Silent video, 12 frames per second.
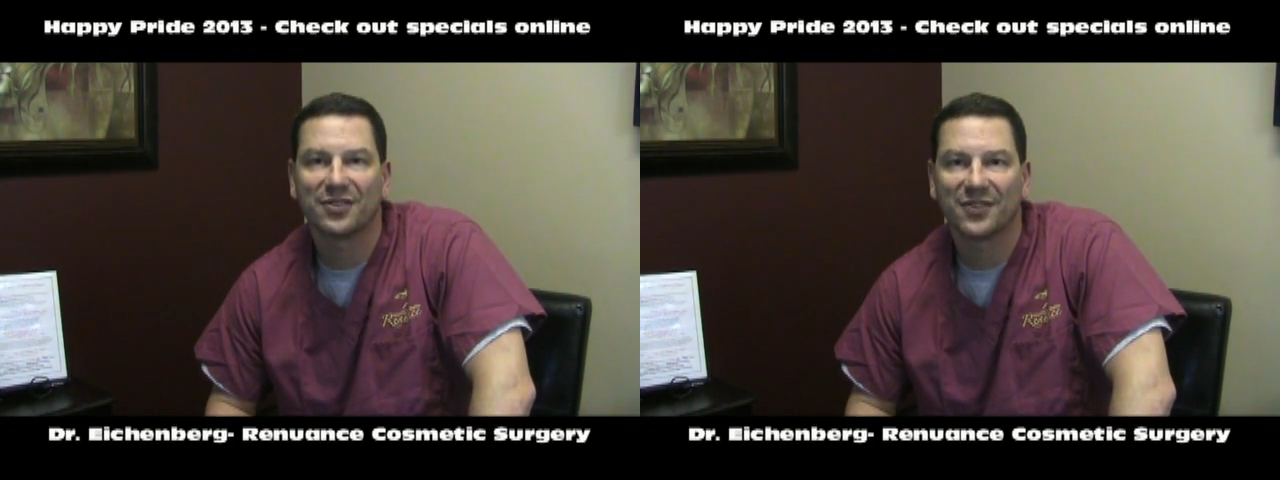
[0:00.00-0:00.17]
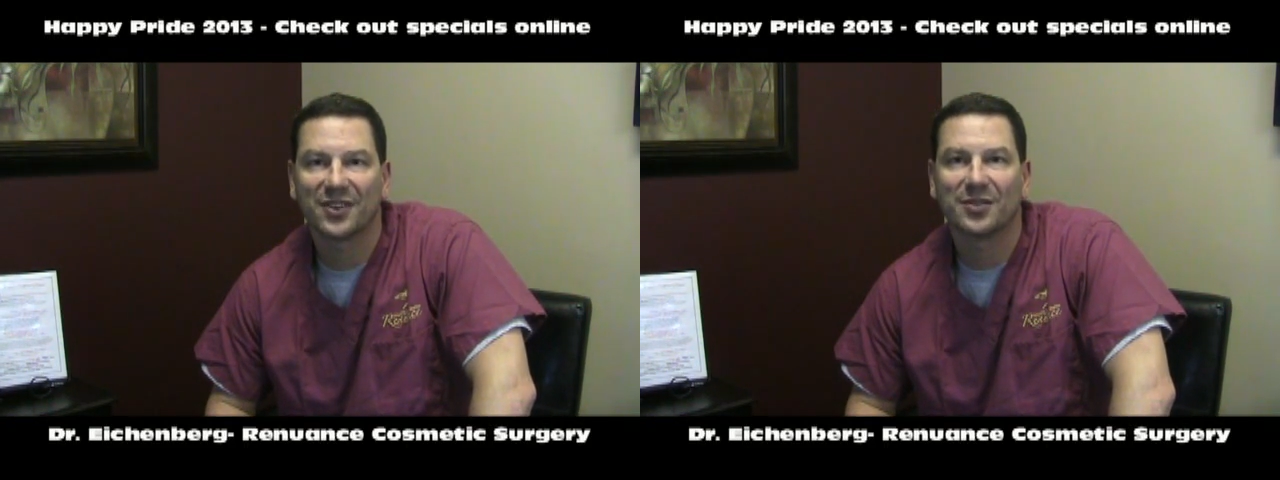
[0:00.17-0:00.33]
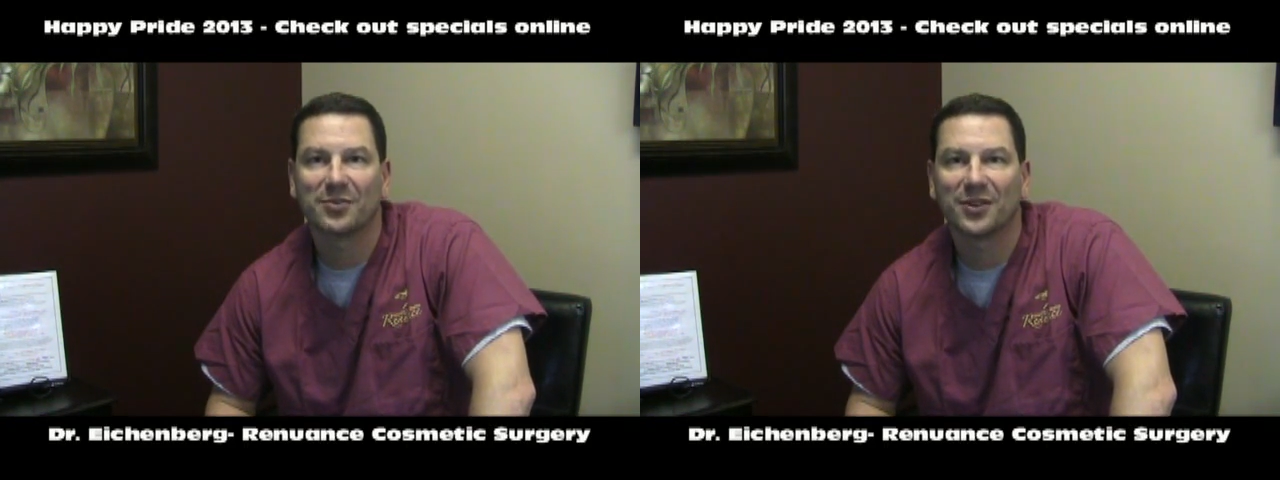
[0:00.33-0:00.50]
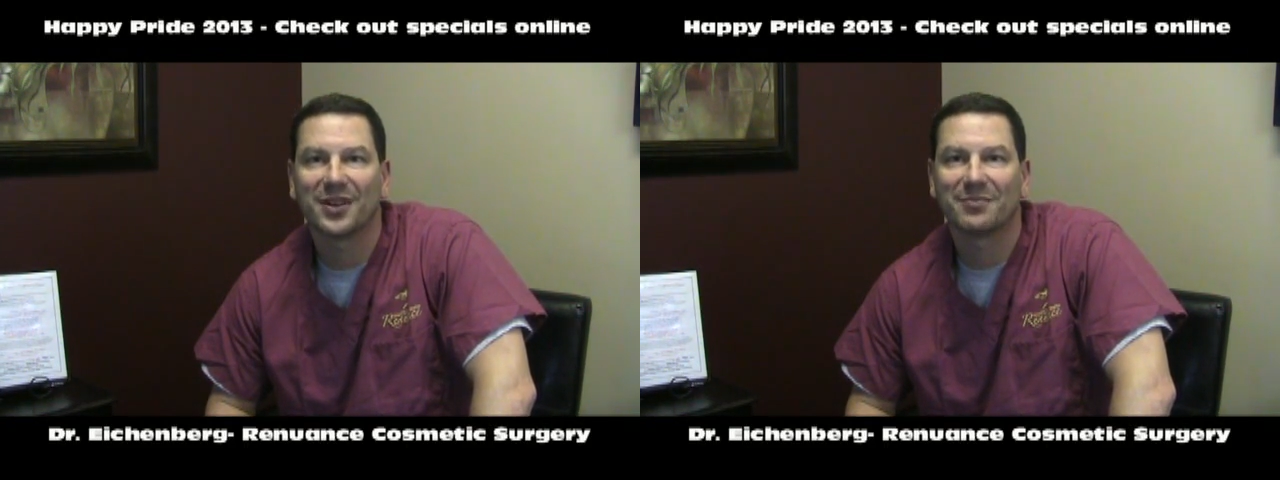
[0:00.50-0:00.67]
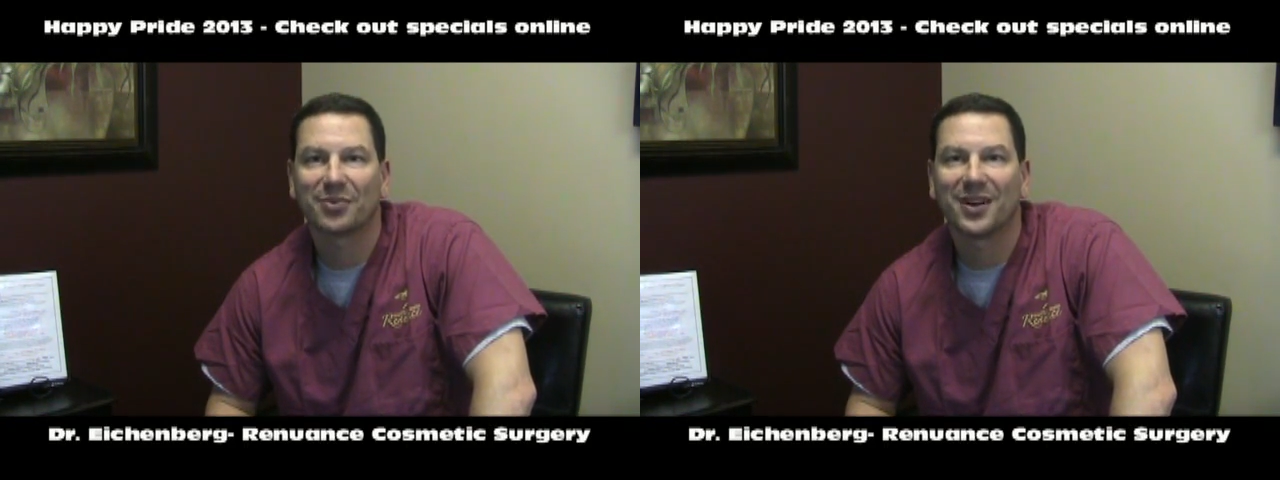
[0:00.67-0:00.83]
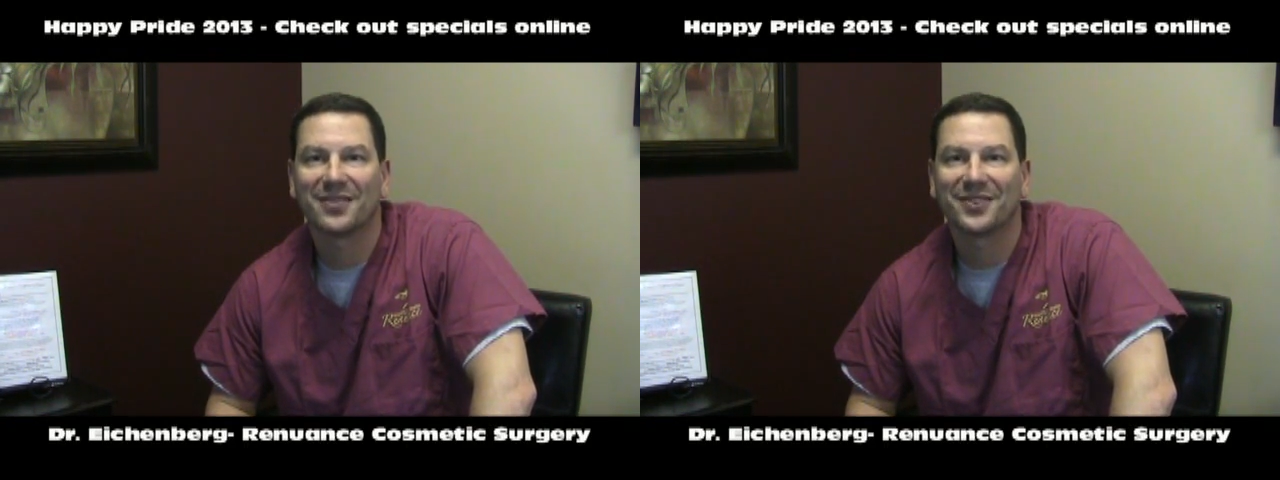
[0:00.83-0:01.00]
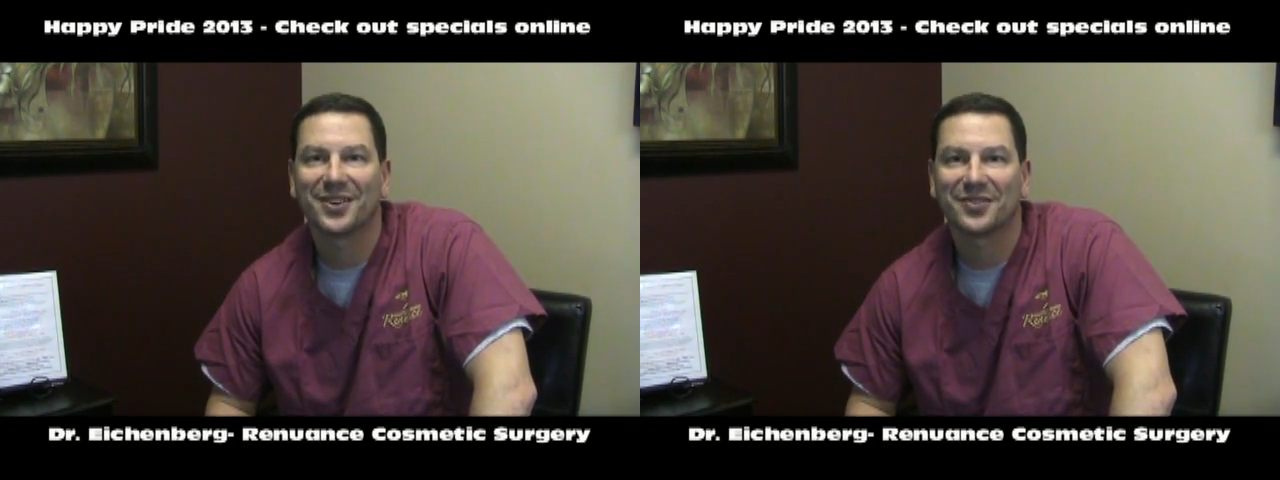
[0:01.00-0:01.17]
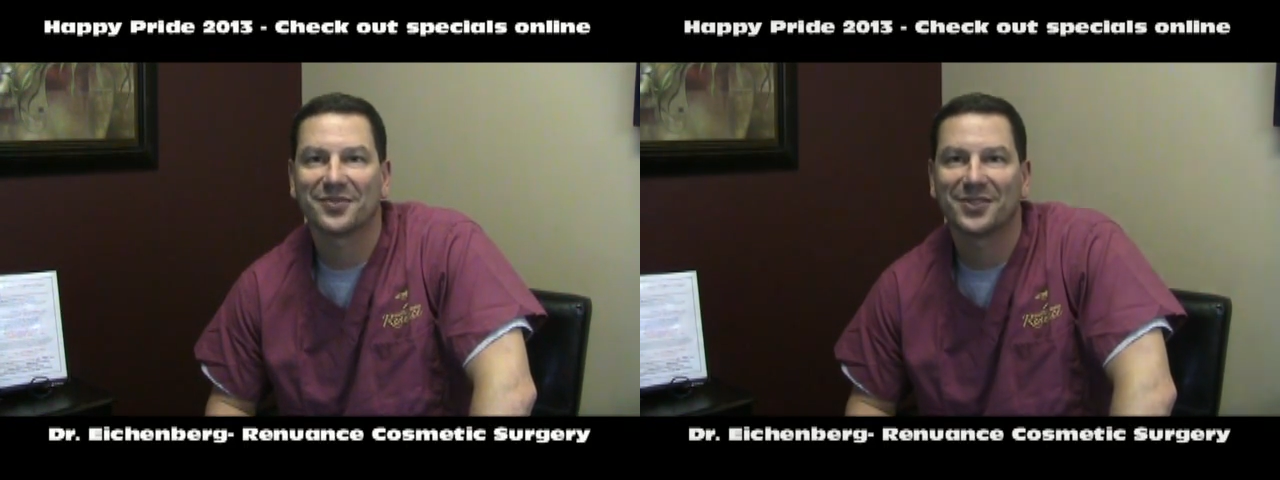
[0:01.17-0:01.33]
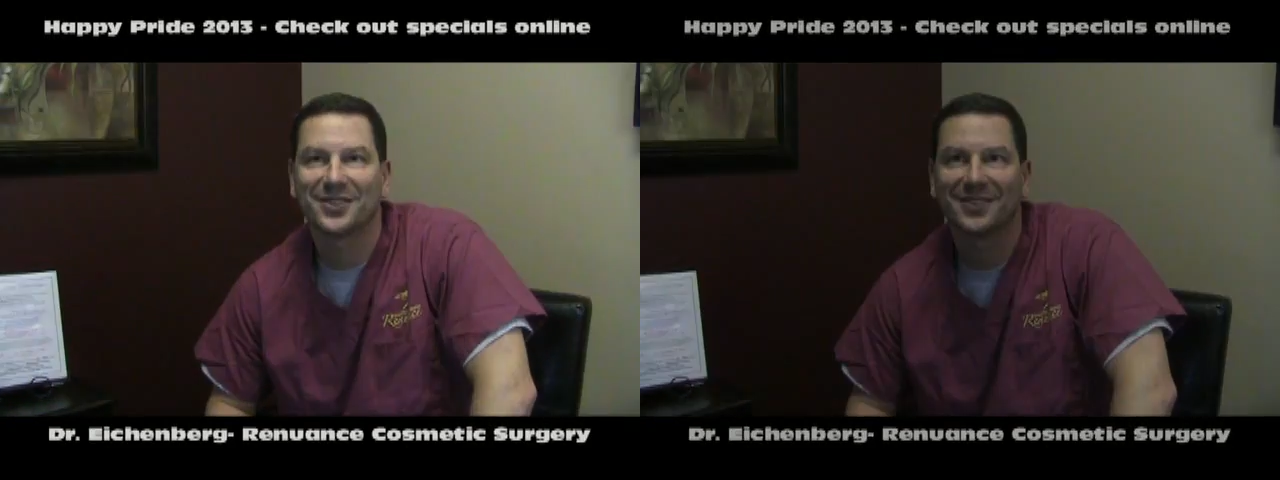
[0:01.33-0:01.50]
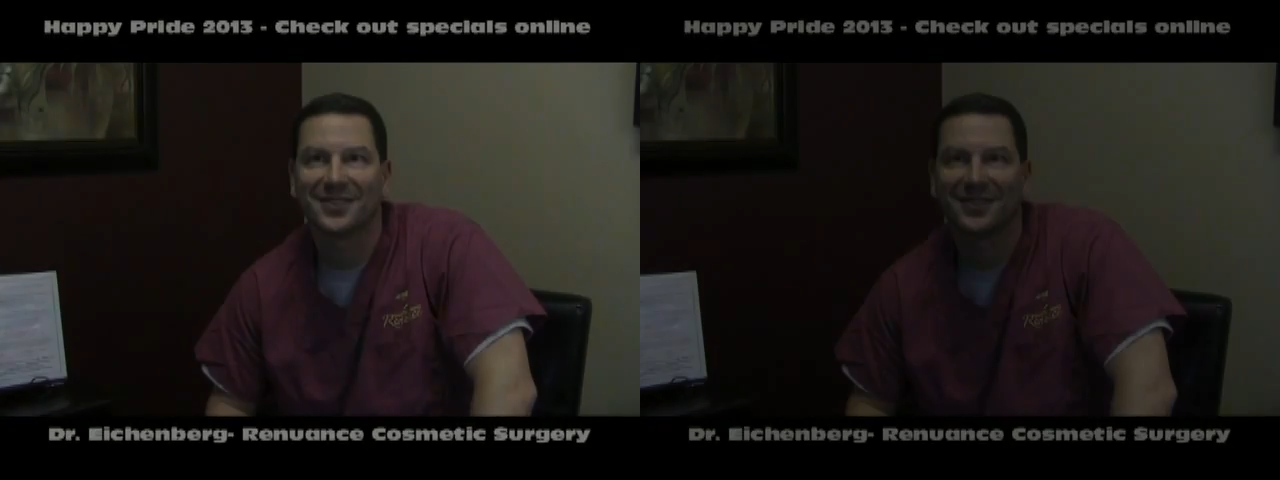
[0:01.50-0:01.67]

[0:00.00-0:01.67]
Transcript: available at Pride Festival.